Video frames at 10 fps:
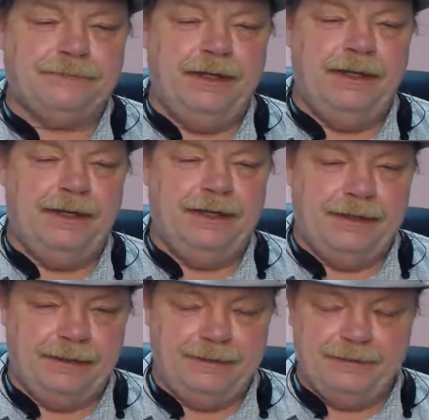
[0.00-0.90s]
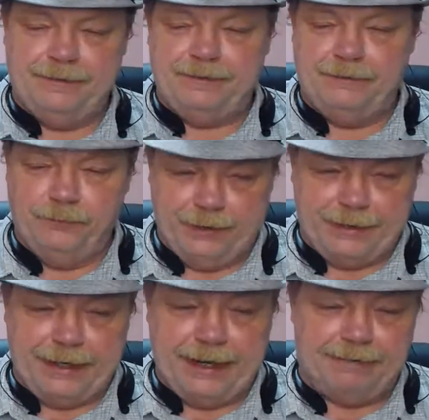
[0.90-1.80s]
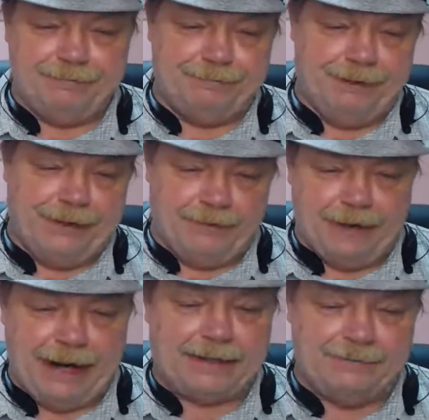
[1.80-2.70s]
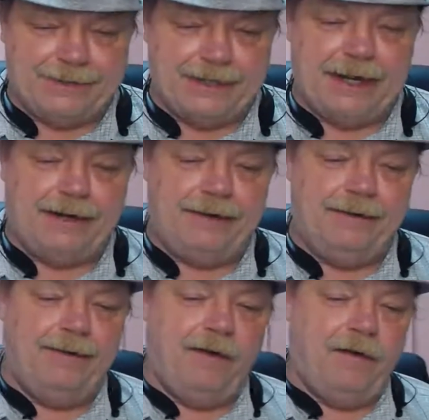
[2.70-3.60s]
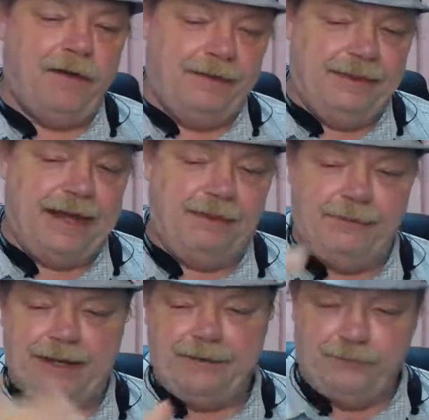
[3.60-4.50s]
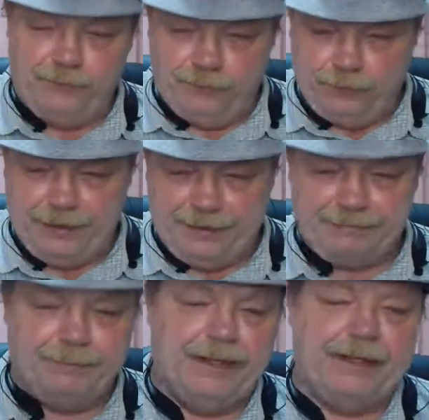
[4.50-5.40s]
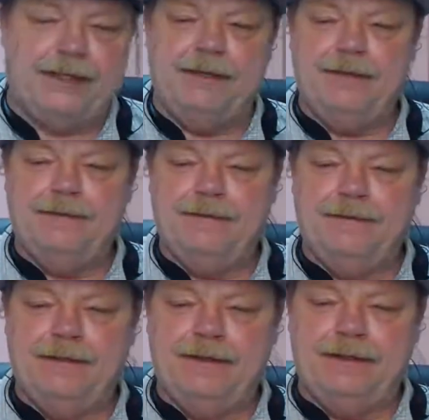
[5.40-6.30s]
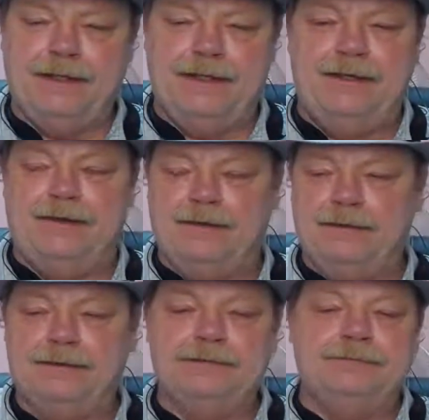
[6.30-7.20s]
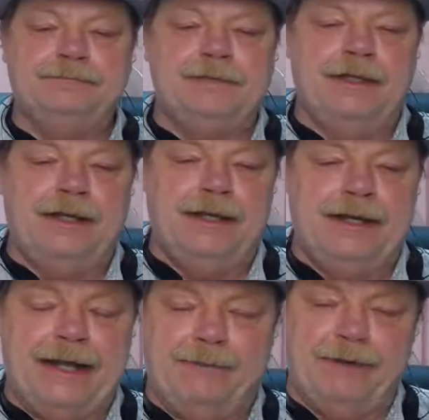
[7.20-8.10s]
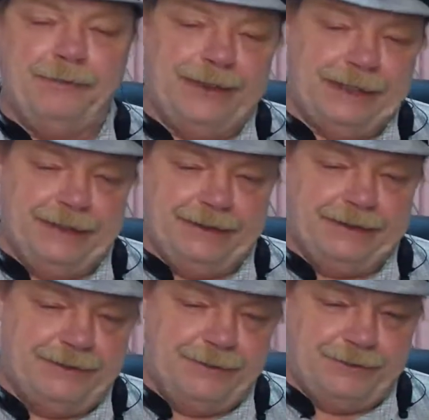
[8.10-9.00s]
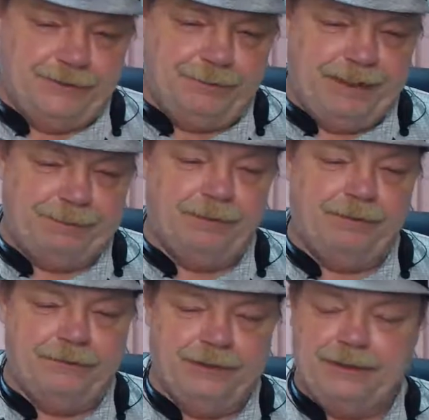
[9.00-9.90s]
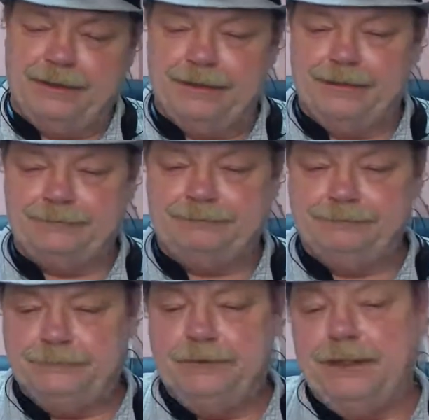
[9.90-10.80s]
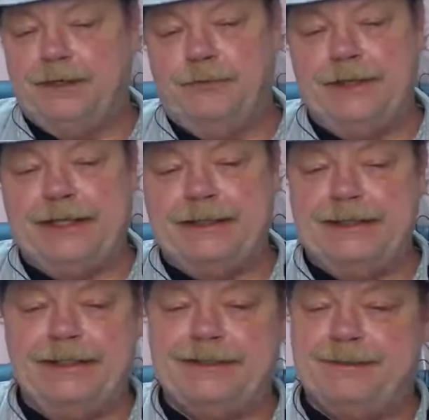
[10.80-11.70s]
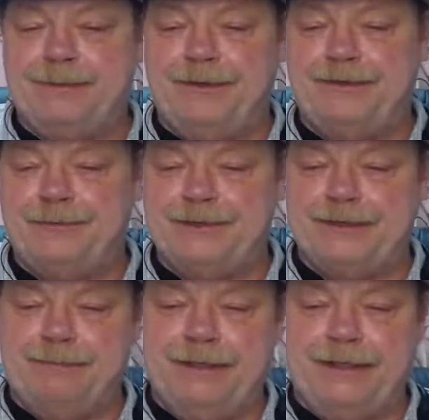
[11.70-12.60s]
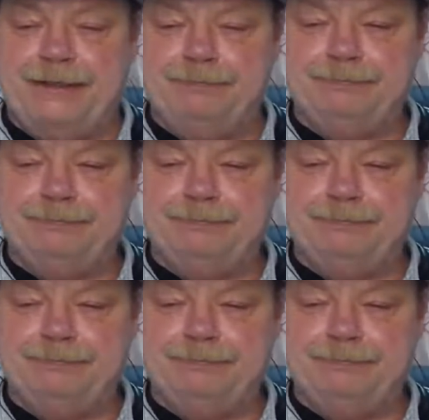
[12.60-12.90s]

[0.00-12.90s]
and that we could have an interactive chat that way with everybody here, and that way we could at least do two people do like a weekly guest appearance with somebody,